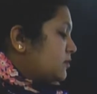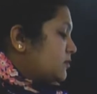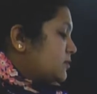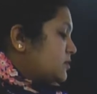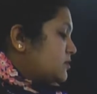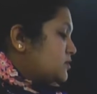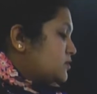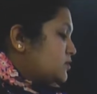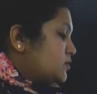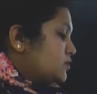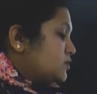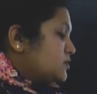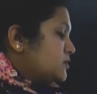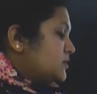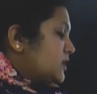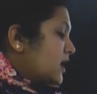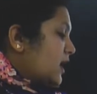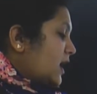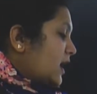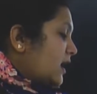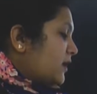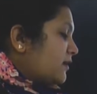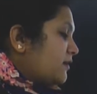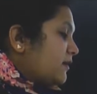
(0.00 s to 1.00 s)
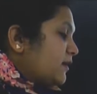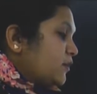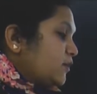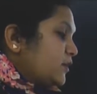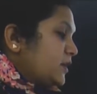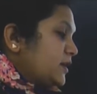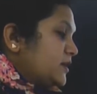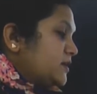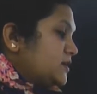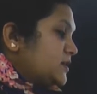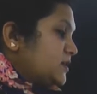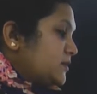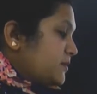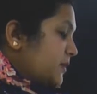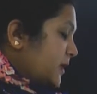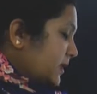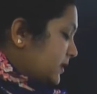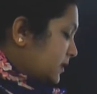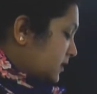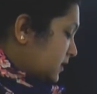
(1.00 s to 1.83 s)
mergers are regulated by